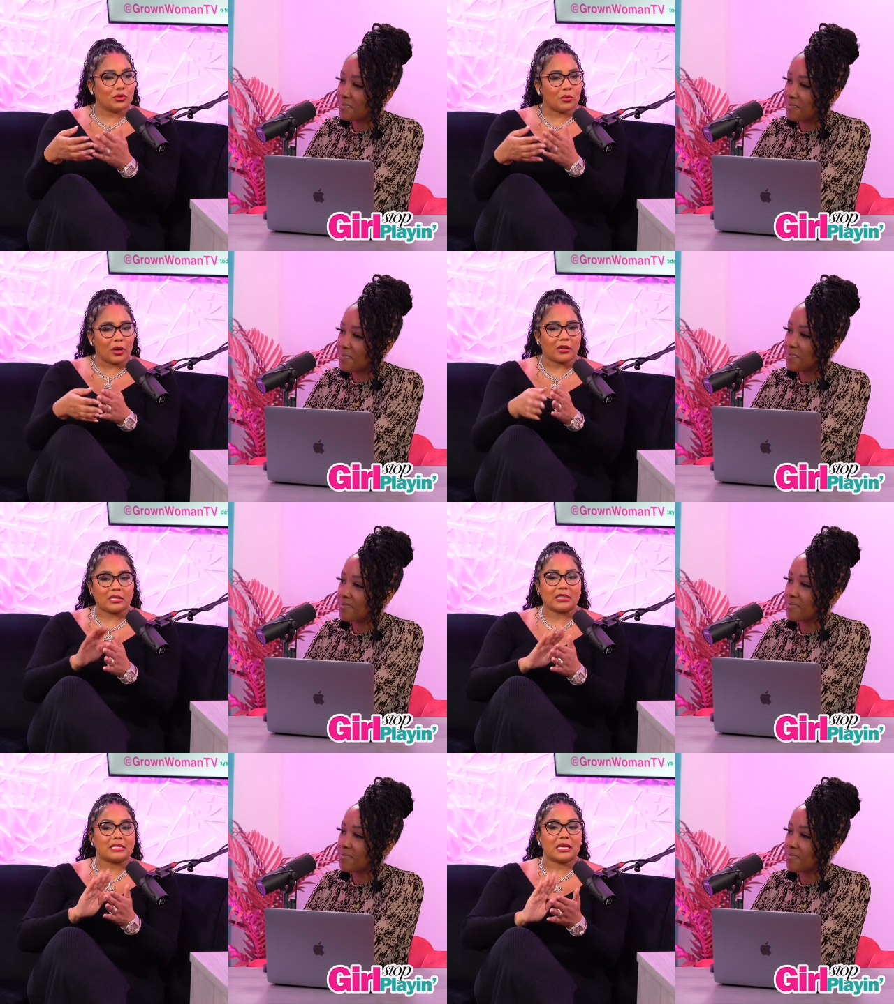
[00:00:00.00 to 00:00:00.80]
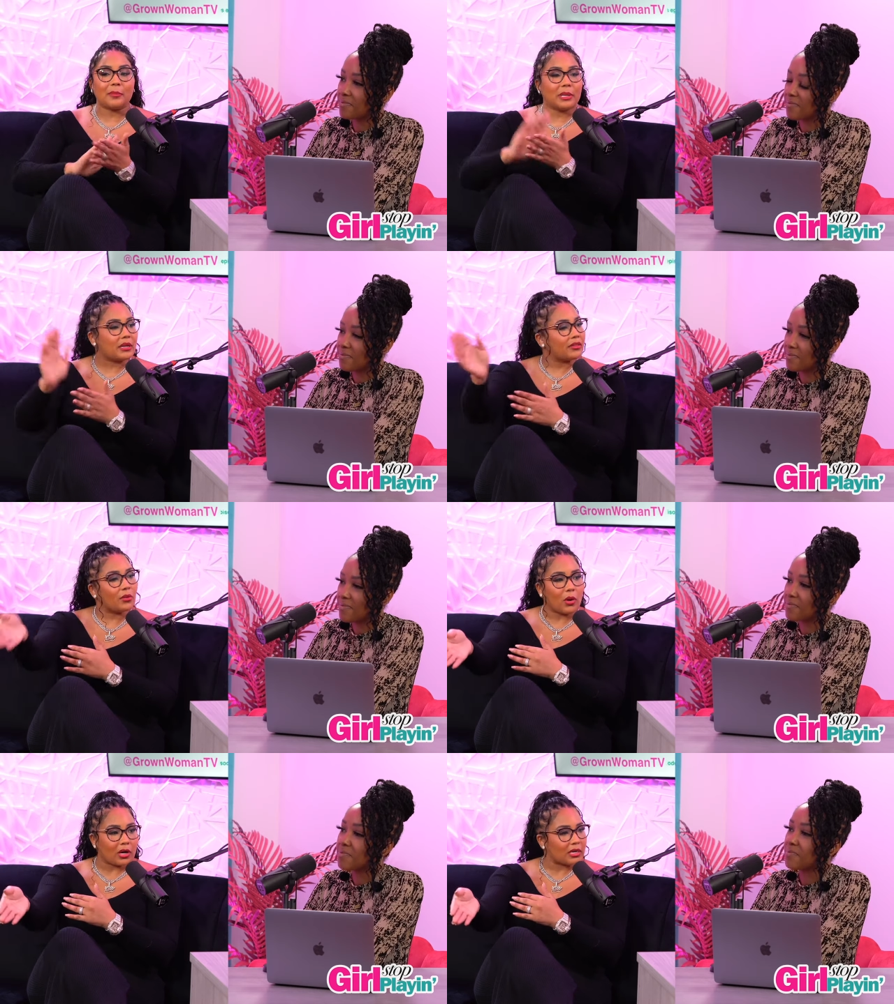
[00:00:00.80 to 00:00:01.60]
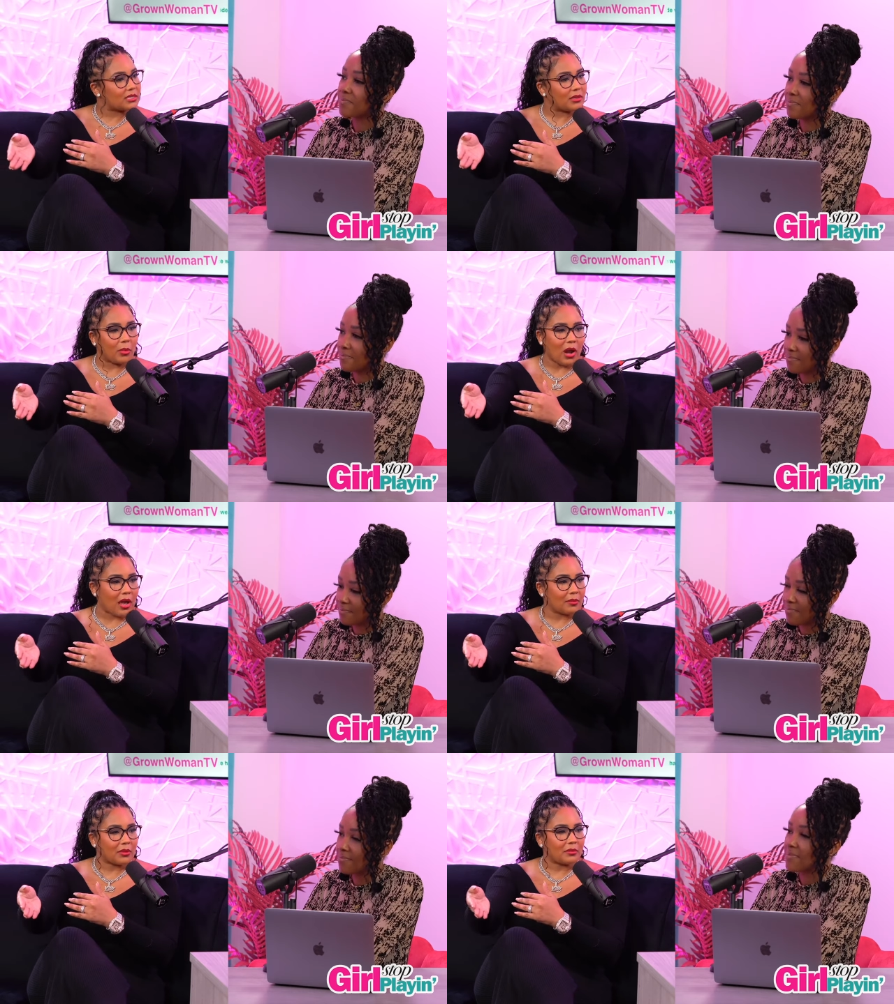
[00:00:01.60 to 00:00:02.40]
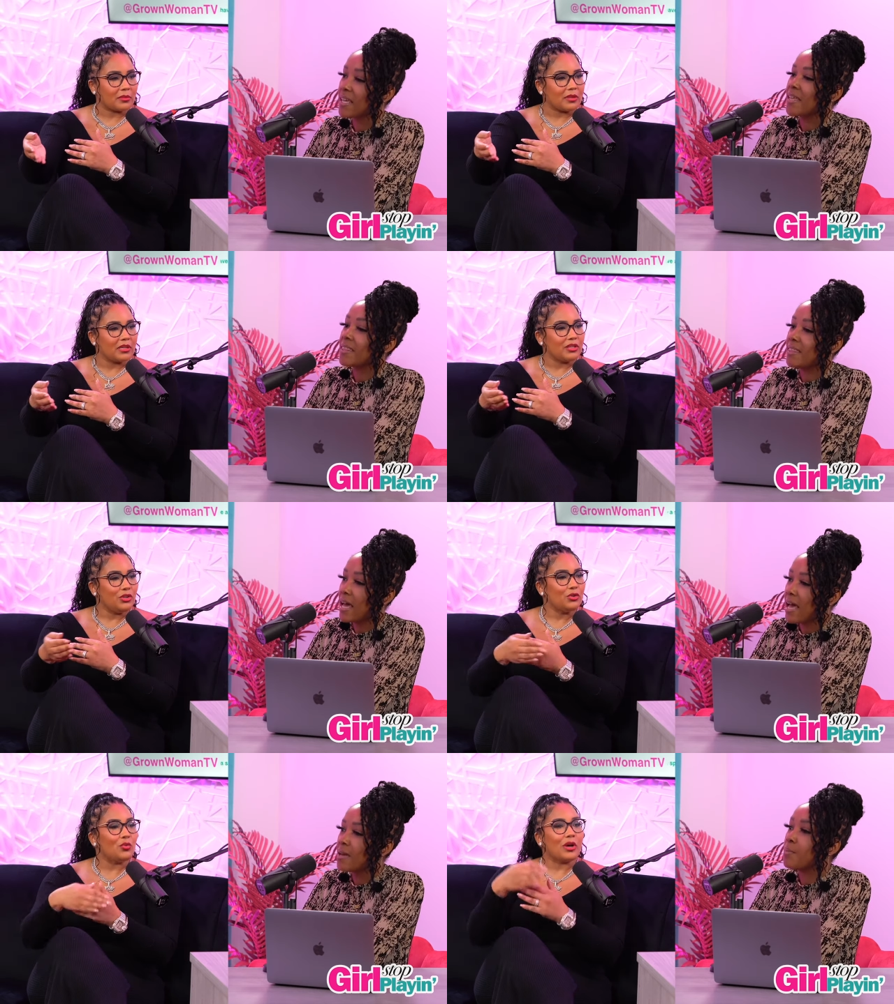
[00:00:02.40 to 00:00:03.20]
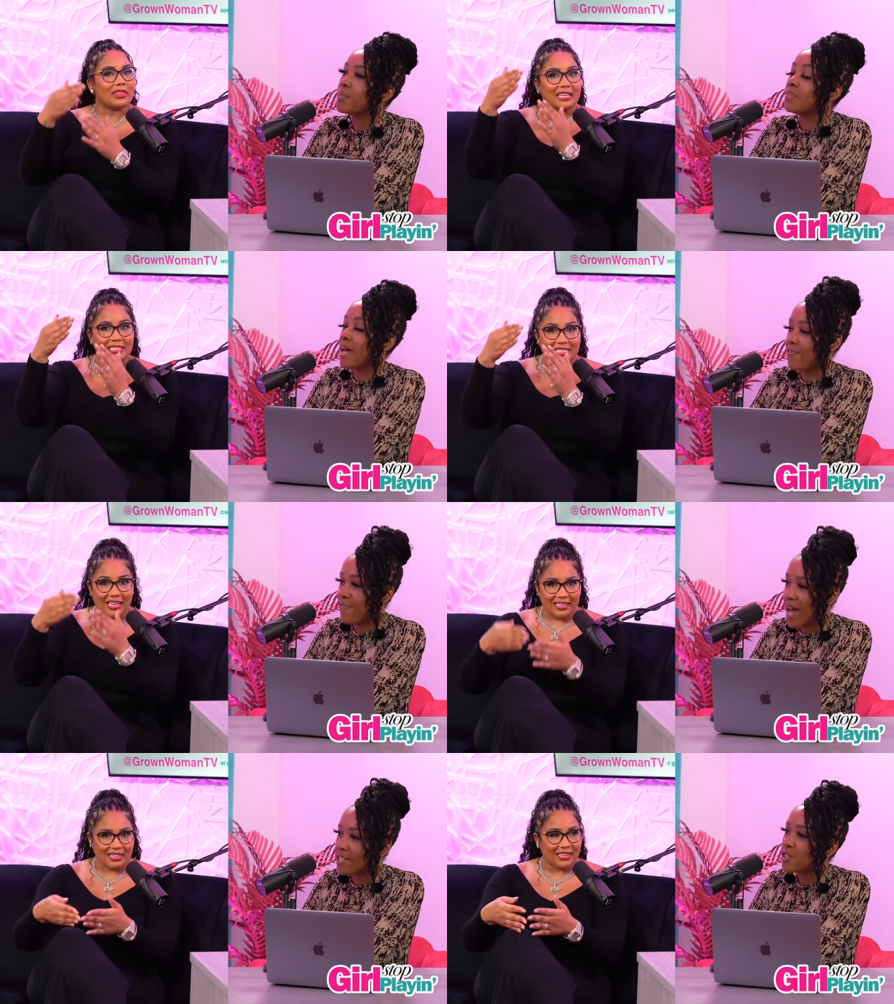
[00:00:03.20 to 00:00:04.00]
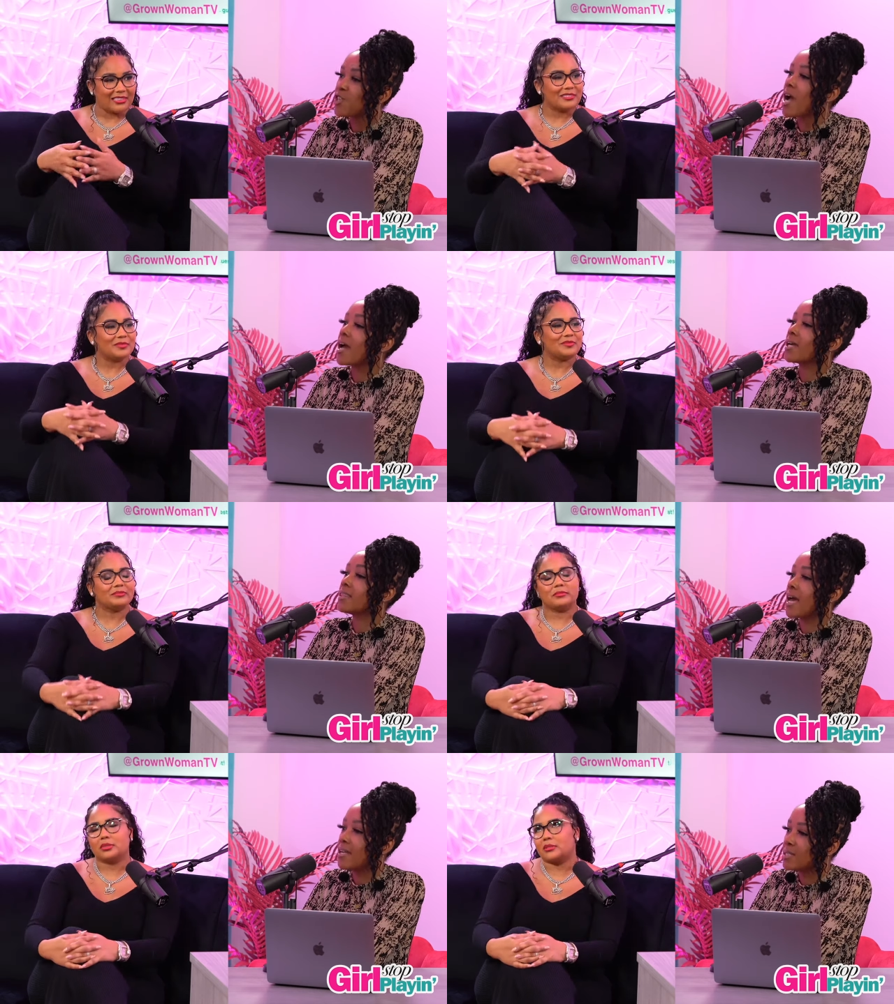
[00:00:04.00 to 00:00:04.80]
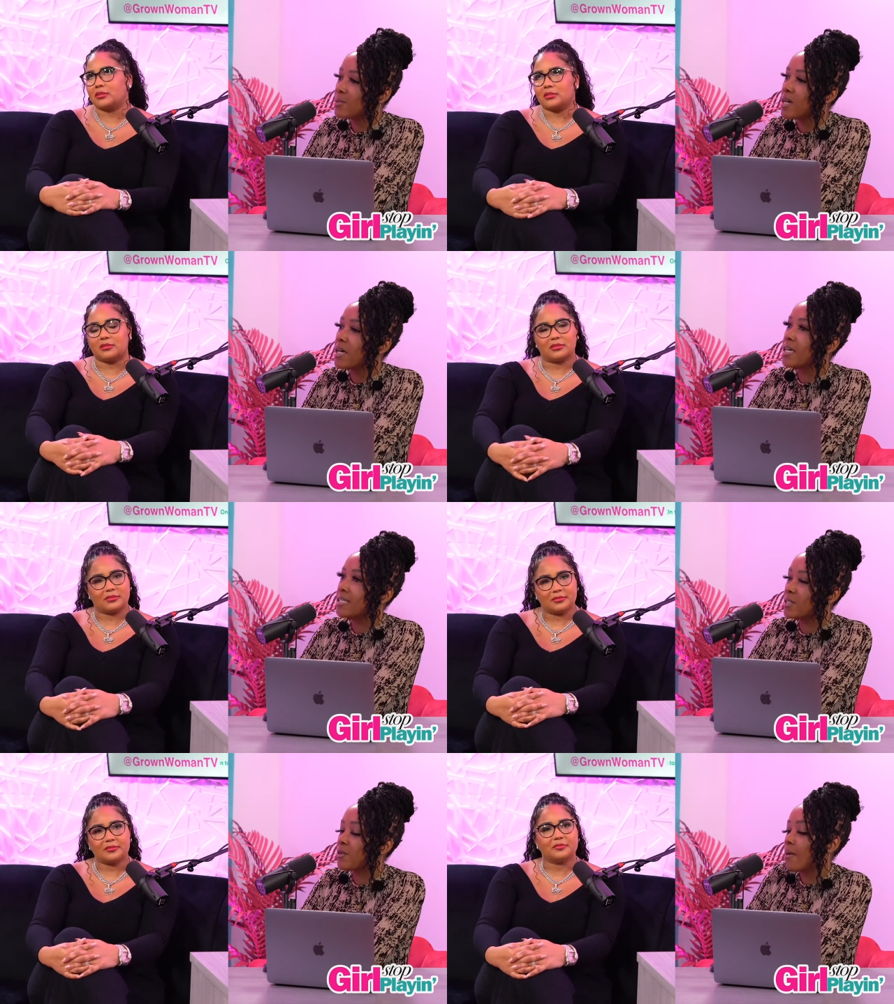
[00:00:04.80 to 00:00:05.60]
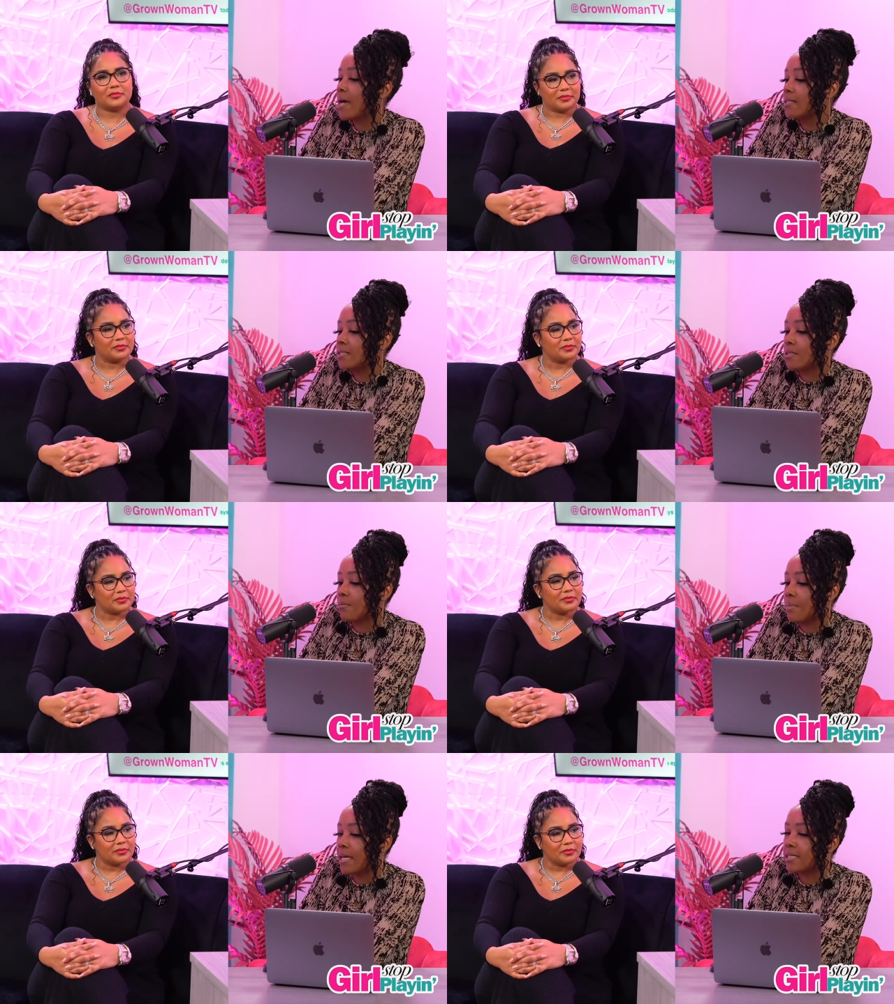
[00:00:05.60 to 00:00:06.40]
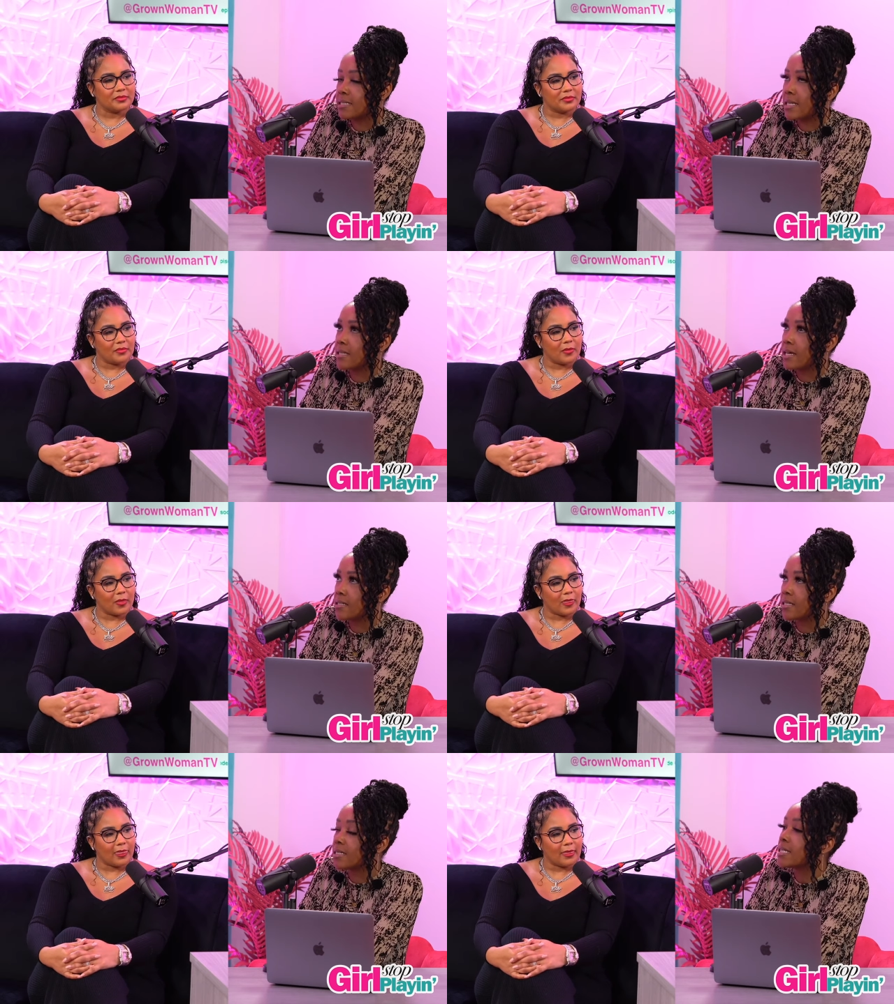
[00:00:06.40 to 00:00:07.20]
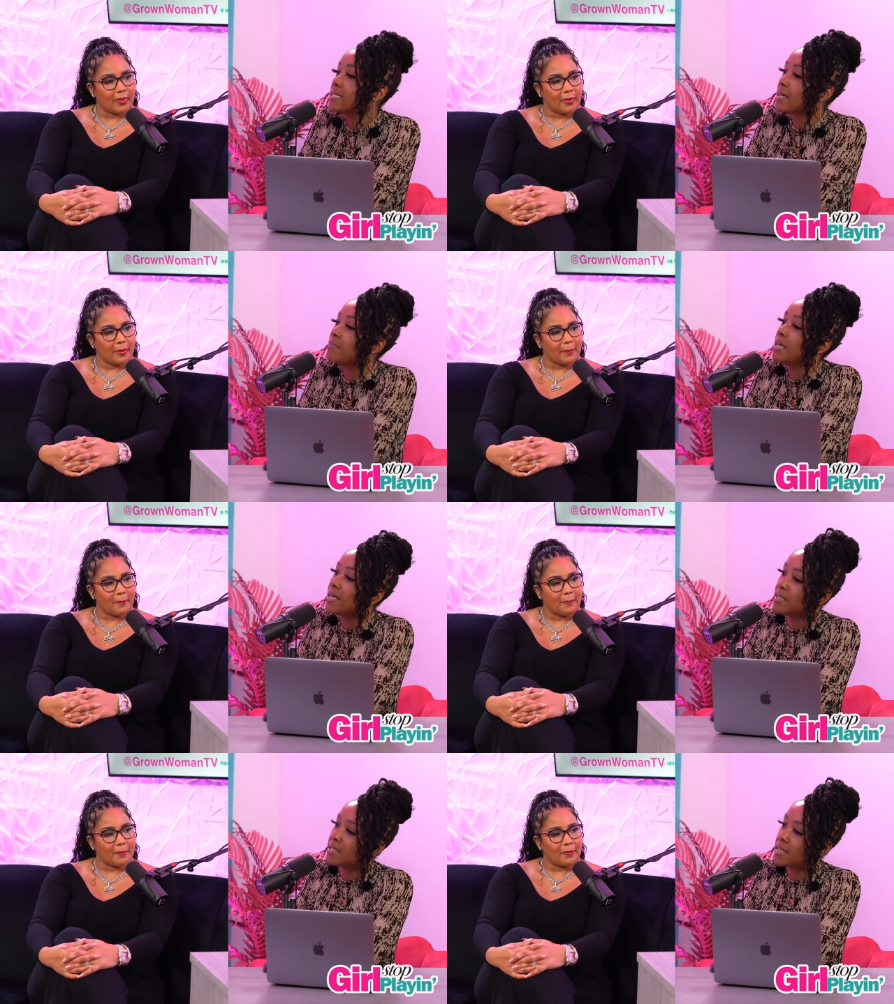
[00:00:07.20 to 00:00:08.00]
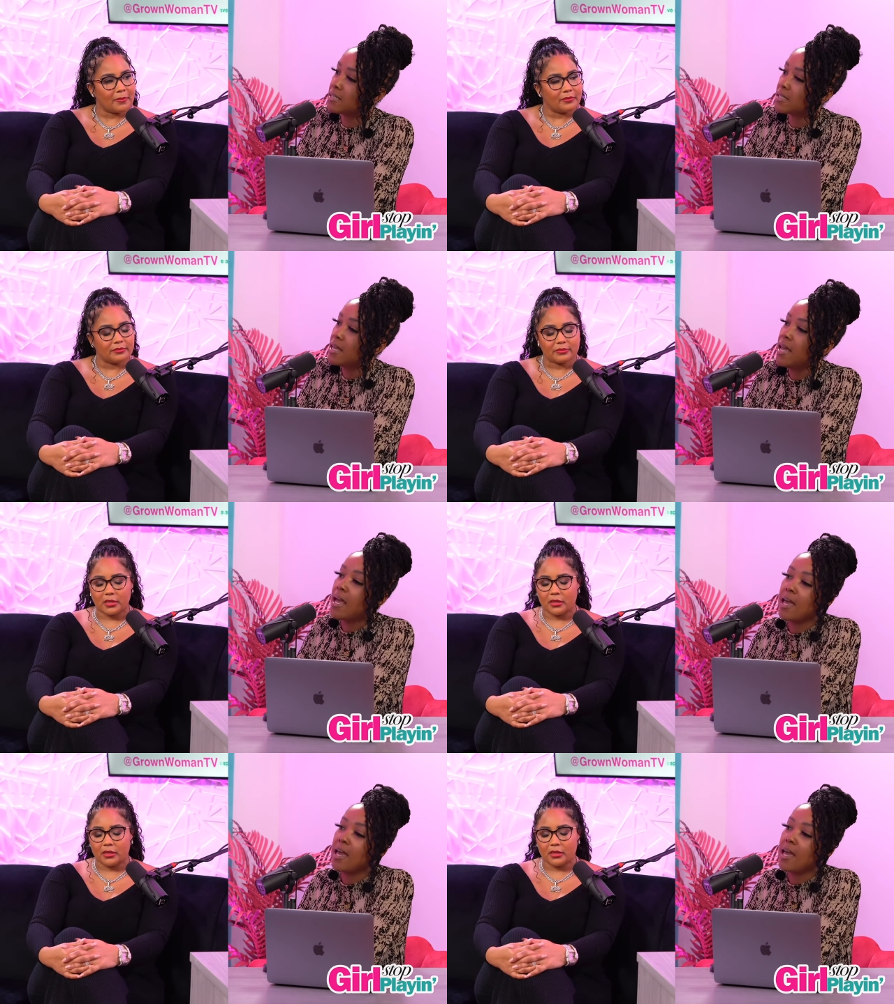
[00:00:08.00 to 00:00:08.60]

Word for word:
Speaker 1: the work, the skipping of the work is the problem.
Speaker 2: That, you want things like fast nah. track. That is what Instagram has made us think that success can be instant, yeah.